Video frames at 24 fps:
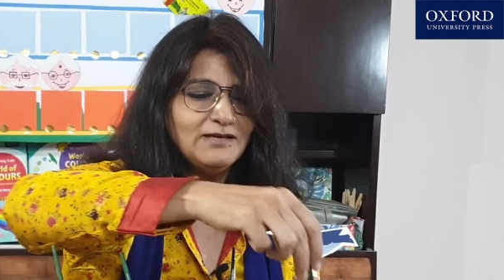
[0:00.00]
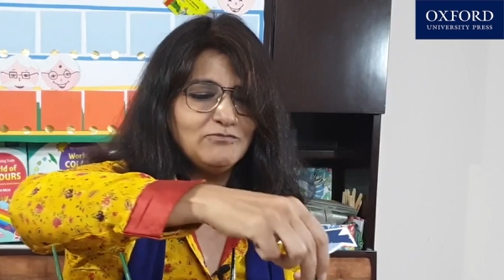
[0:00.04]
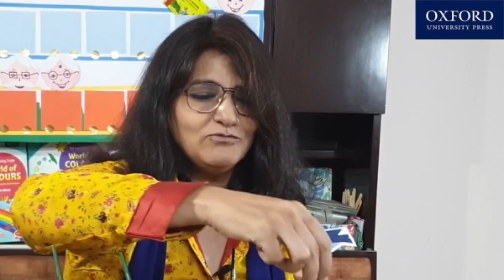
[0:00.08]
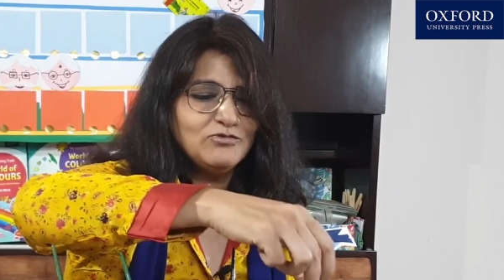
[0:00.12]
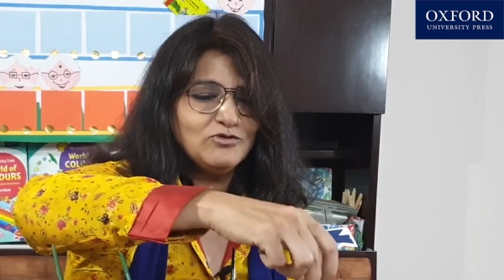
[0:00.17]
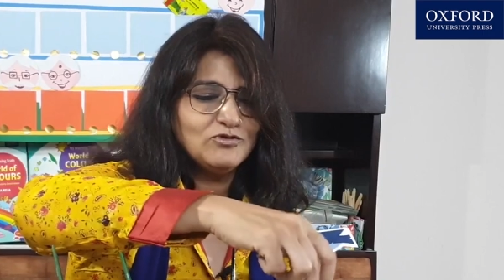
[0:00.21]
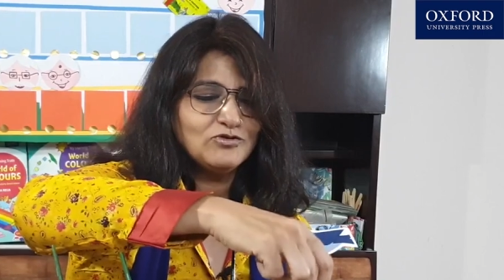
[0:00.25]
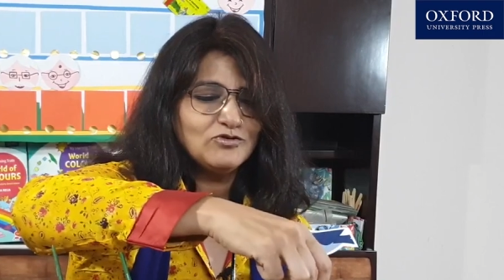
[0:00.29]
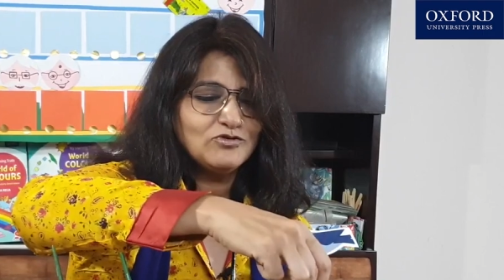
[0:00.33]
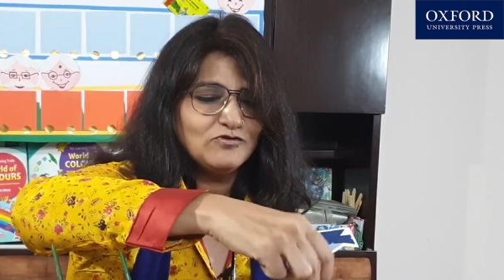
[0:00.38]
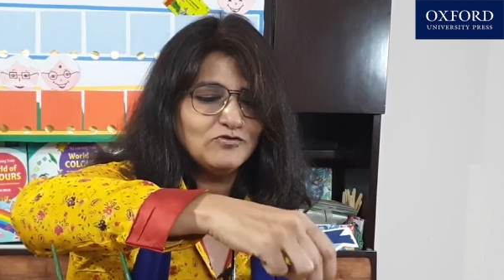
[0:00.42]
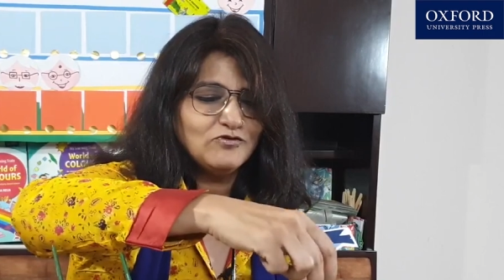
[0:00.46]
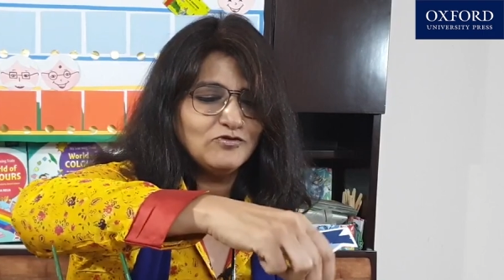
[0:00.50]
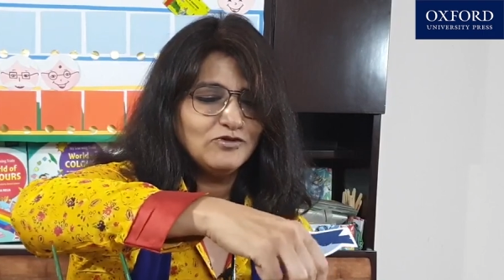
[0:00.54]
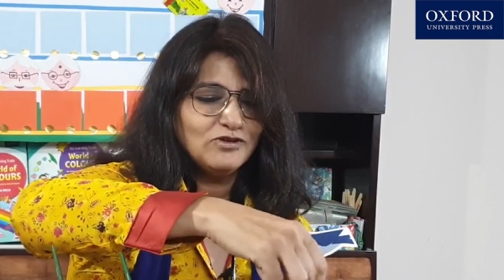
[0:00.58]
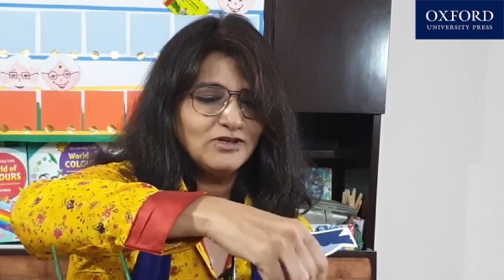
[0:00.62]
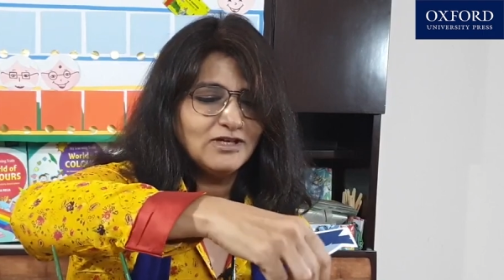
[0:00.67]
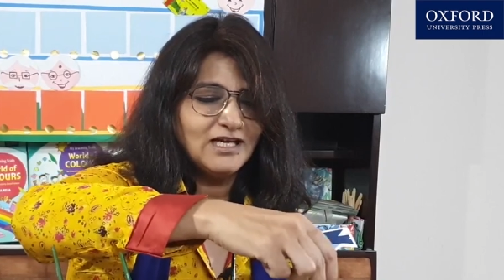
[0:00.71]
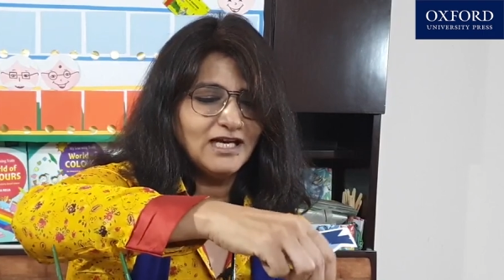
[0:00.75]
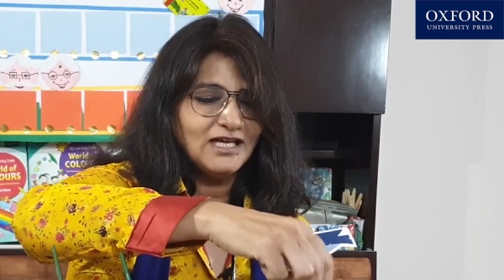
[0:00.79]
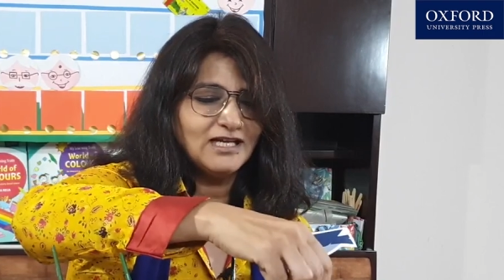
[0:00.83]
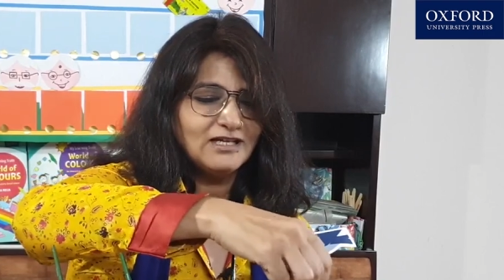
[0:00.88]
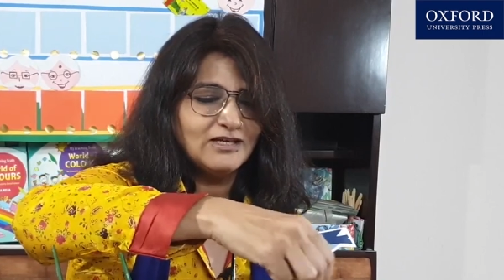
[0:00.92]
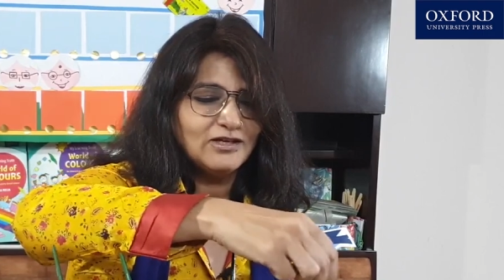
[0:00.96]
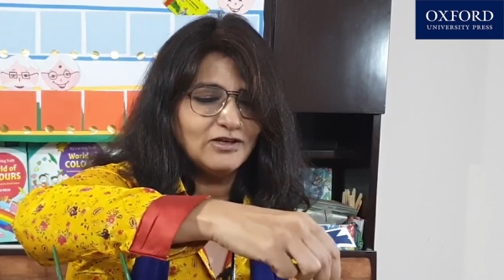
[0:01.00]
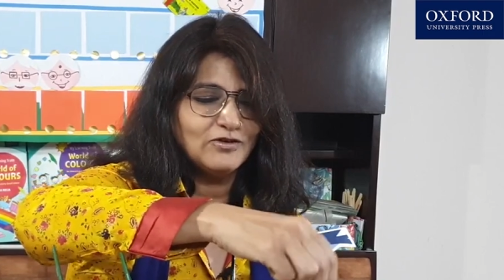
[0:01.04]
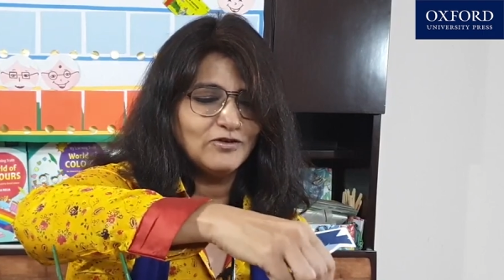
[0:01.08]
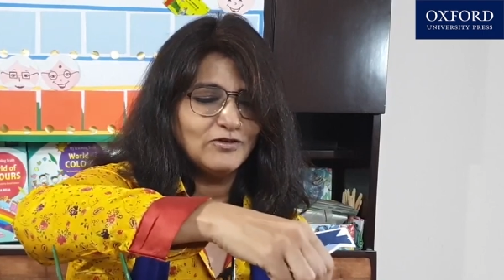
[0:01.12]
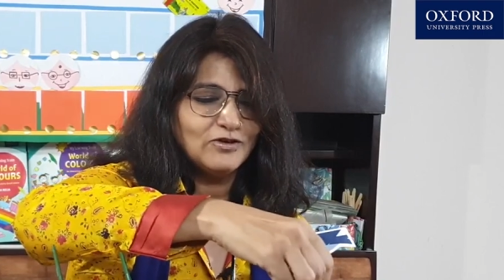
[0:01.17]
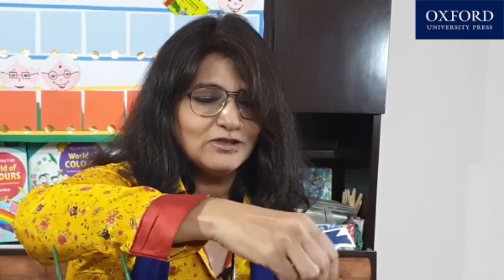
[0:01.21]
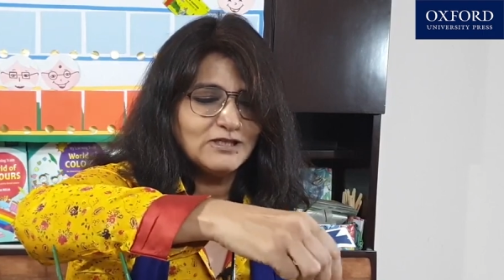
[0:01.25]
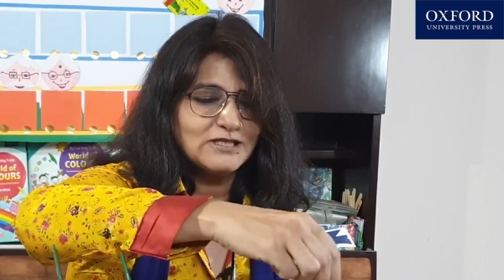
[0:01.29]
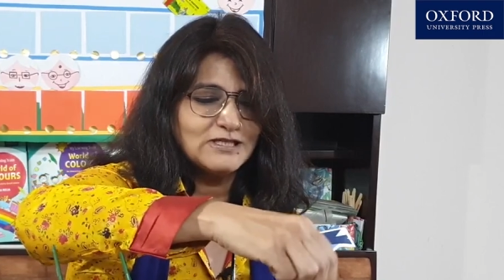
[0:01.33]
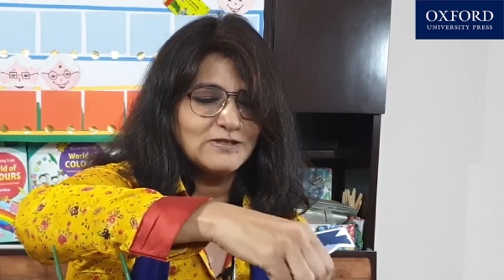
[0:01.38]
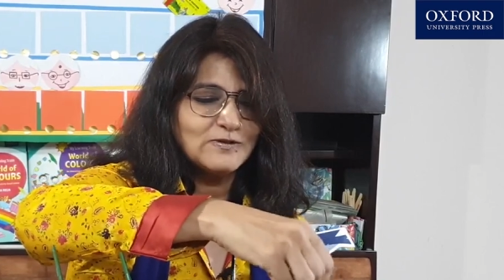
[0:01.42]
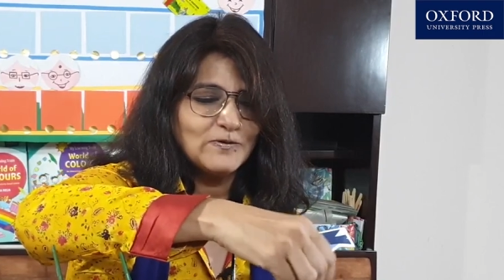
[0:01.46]
beautiful color
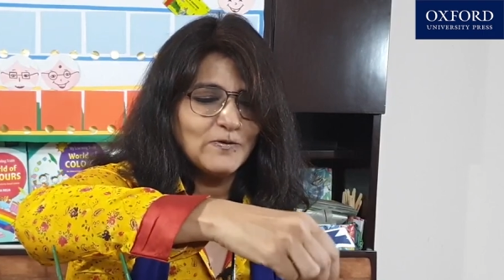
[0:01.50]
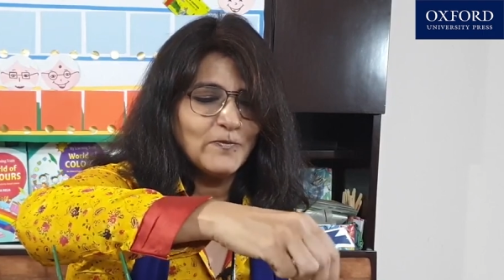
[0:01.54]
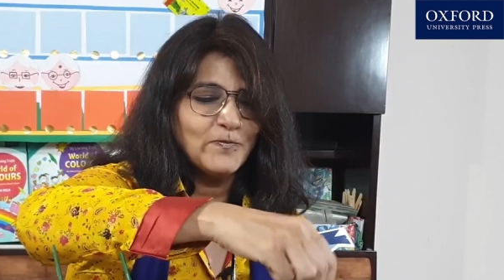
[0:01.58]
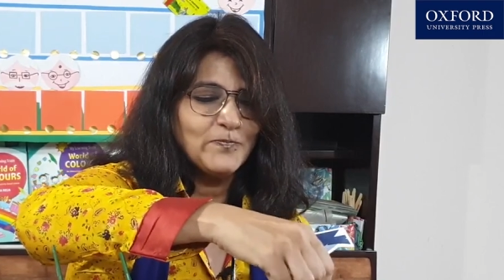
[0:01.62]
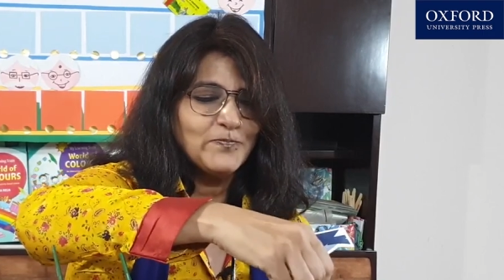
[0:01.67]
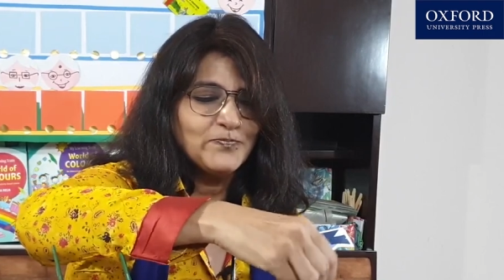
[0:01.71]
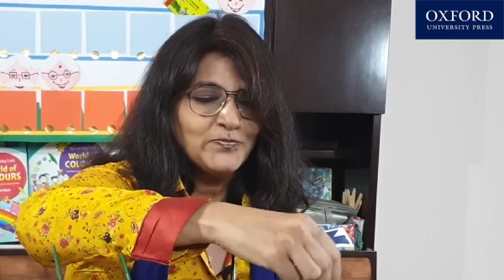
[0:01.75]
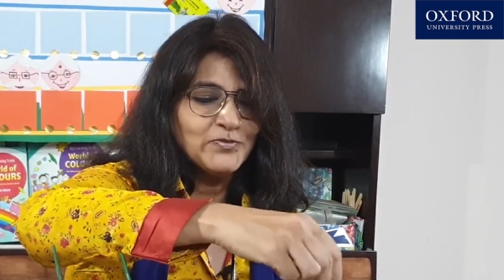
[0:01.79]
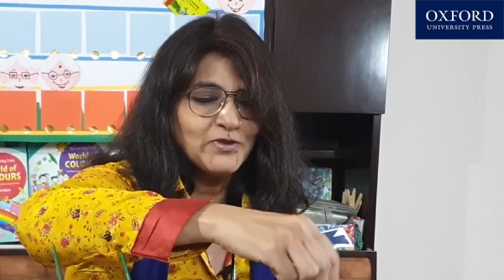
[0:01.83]
also.